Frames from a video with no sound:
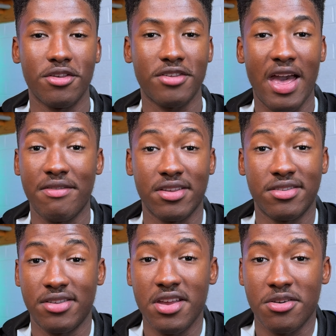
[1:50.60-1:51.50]
having
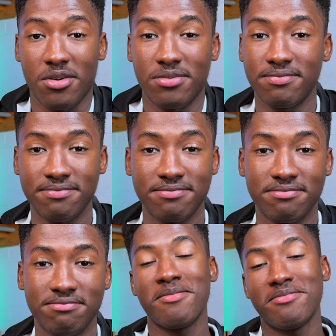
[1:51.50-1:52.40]
signal. But
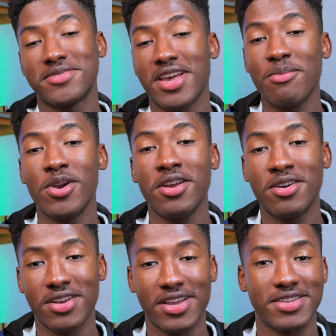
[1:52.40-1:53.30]
time went
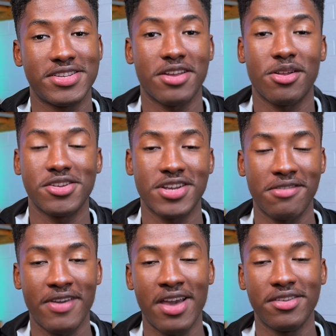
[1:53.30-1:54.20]
on, technology
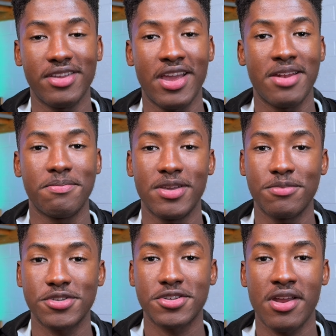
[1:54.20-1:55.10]
advanced, and
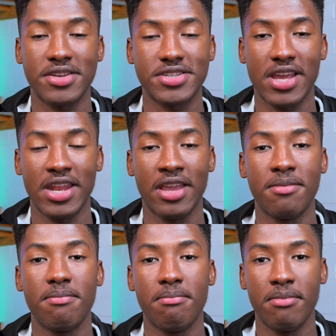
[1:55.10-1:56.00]
people started sending
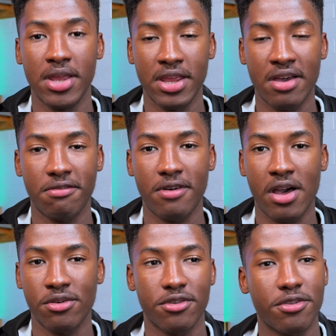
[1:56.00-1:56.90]
media
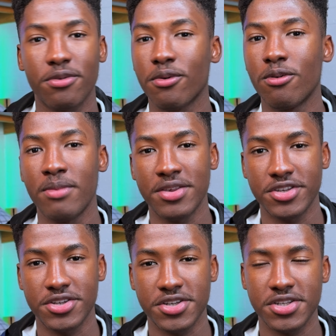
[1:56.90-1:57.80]
files through
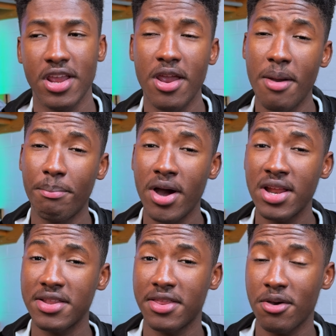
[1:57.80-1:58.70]
messages.
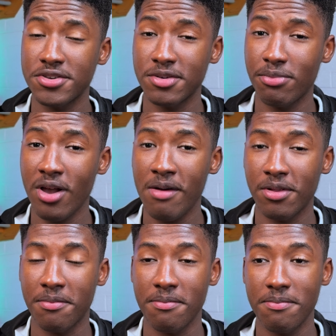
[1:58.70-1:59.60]
But there was a
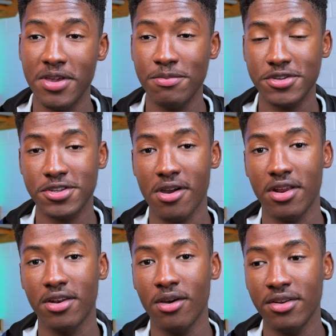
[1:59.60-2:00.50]
problem. People started
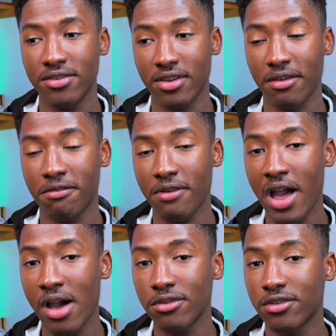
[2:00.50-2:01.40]
noticing
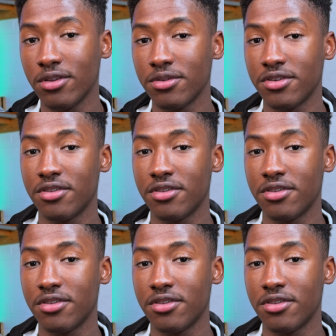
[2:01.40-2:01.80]
files losing